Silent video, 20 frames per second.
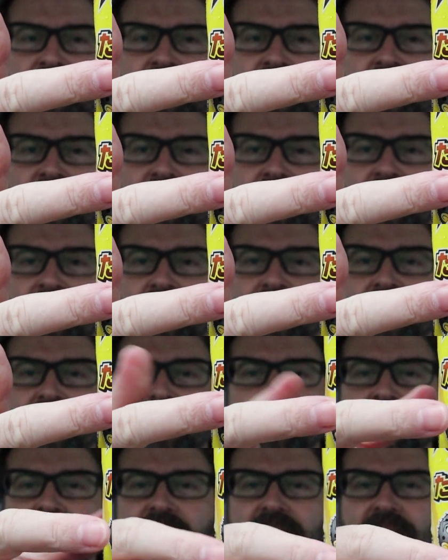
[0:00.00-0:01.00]
here.
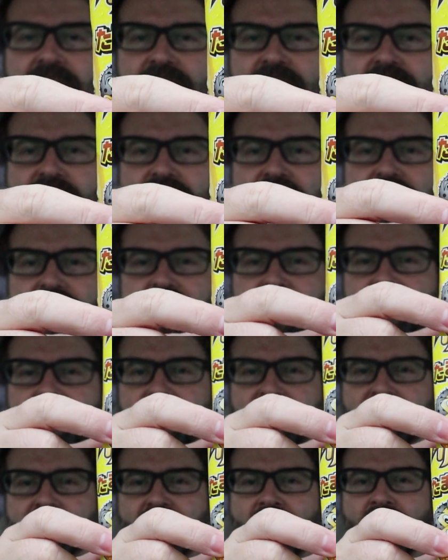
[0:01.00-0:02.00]
This
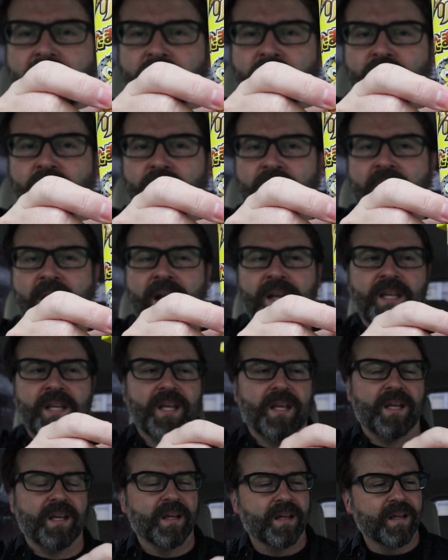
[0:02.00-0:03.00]
is
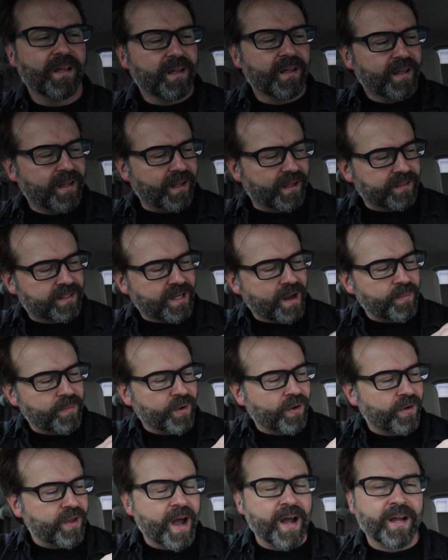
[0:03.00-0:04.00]
Tamagoyaki. And
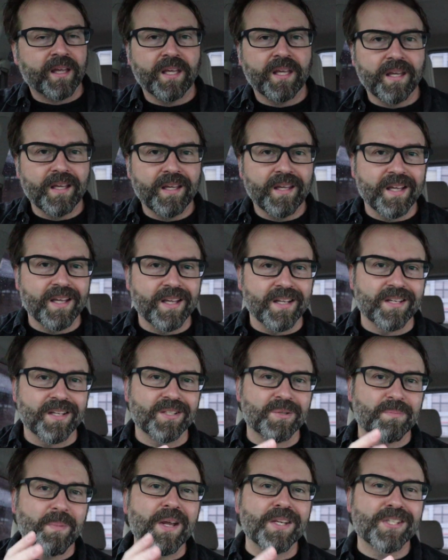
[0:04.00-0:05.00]
Tamagoyaki
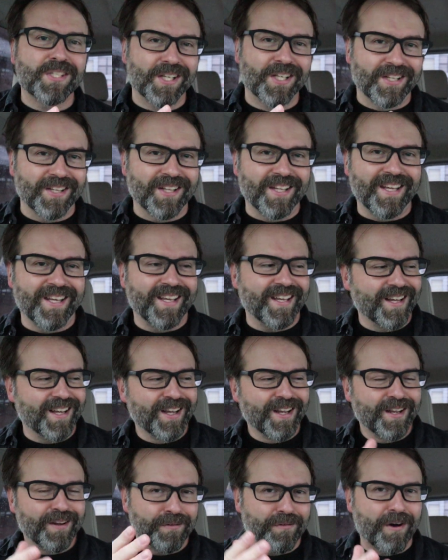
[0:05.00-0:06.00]
is basically
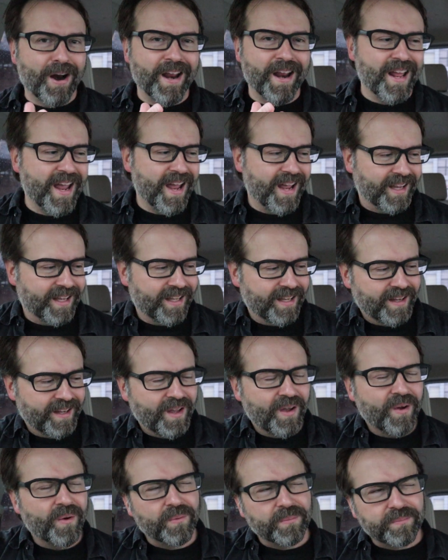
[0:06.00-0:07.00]
fried egg.
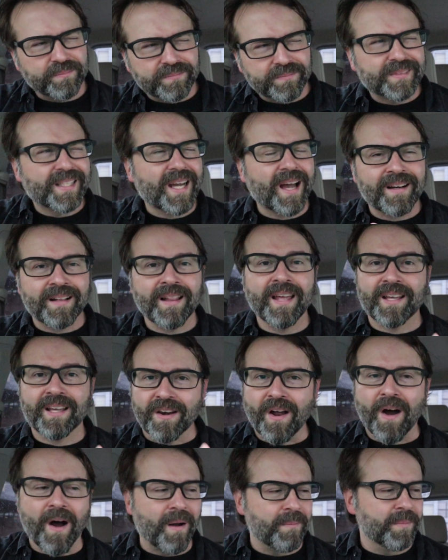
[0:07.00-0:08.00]
Kind of like
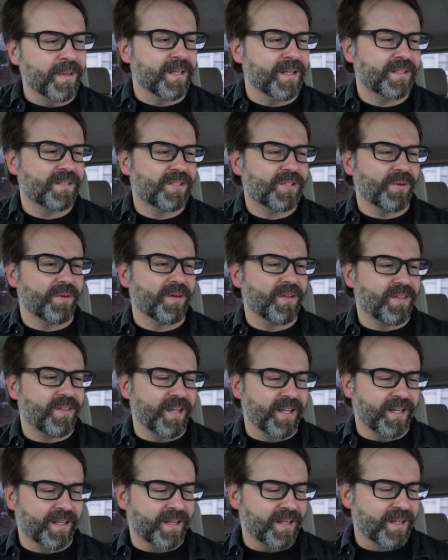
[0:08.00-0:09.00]
an omelet sort of
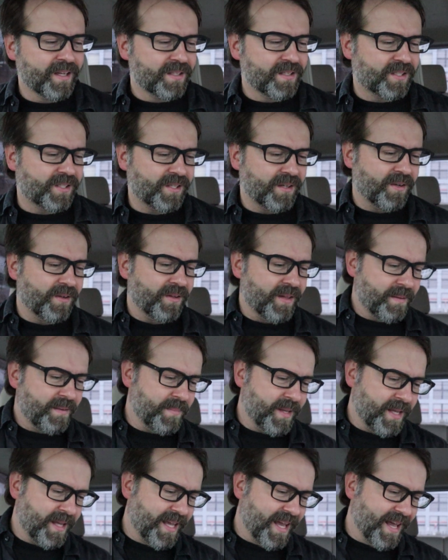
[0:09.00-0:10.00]
thing. So let
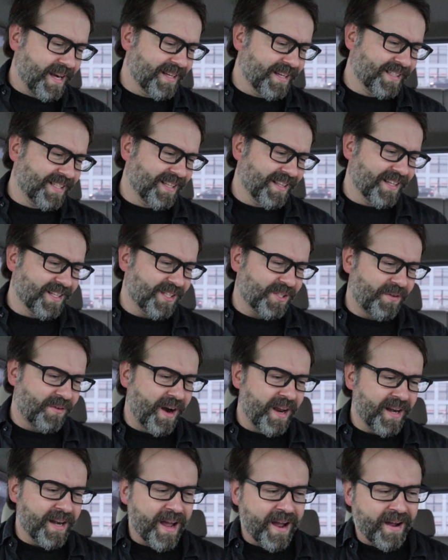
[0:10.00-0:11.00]
me get into this
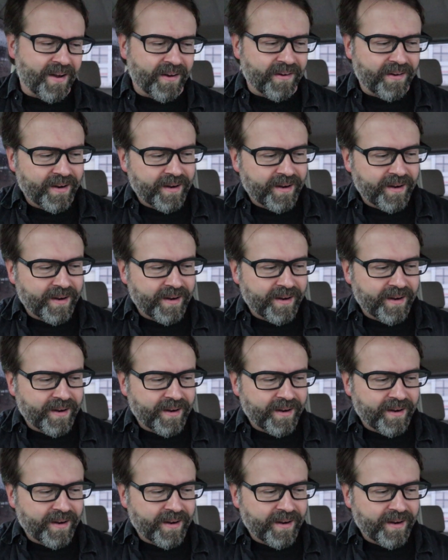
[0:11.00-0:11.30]
right now.